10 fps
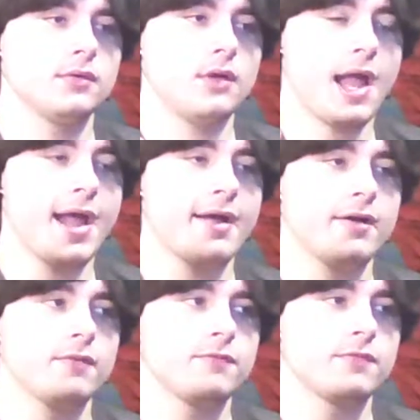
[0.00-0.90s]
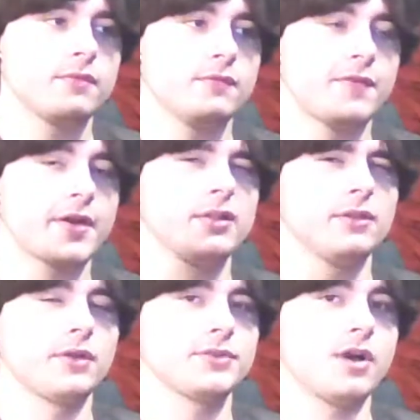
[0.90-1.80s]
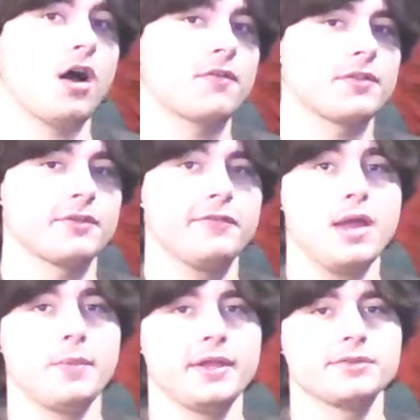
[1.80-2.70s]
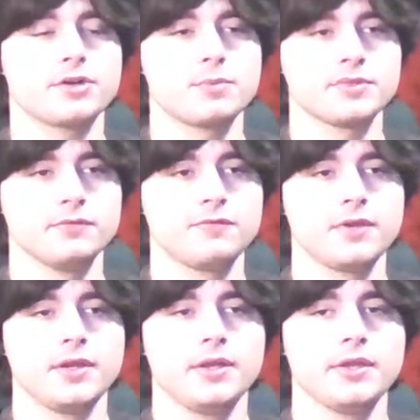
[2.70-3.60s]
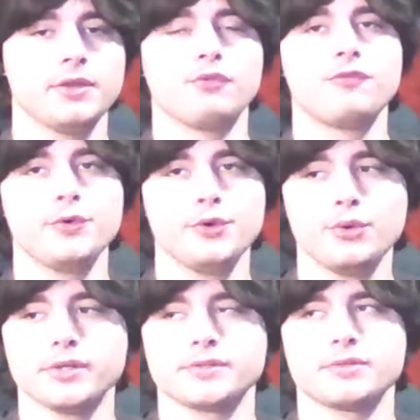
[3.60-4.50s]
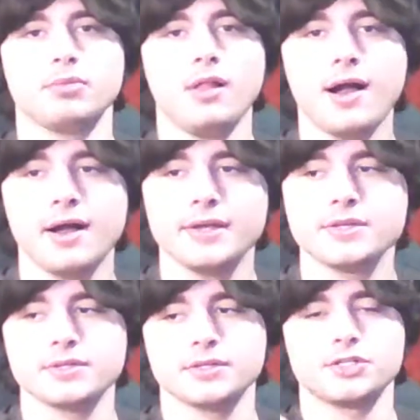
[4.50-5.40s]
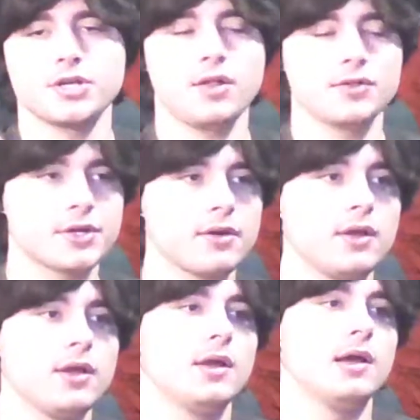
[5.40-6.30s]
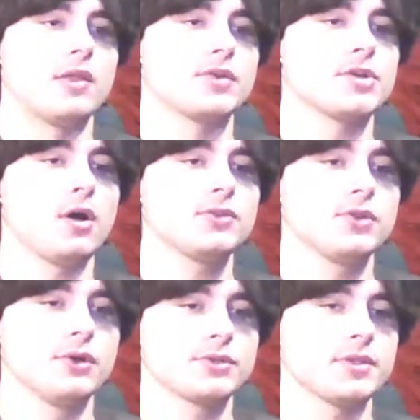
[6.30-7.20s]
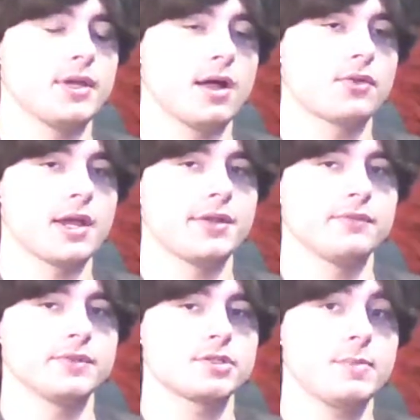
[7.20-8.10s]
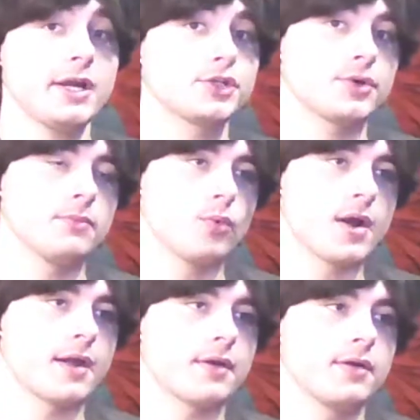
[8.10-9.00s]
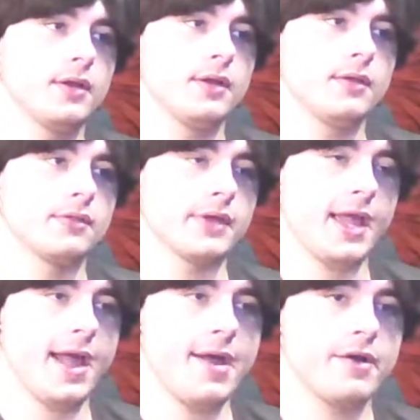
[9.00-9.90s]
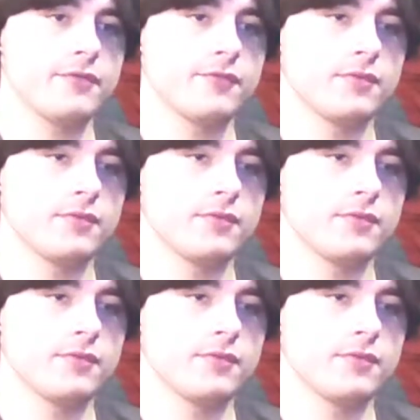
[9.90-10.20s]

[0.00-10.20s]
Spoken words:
have very little to offer their family in terms of, food and supplies and shelter. And there's also those on the other end of the spectrum where they have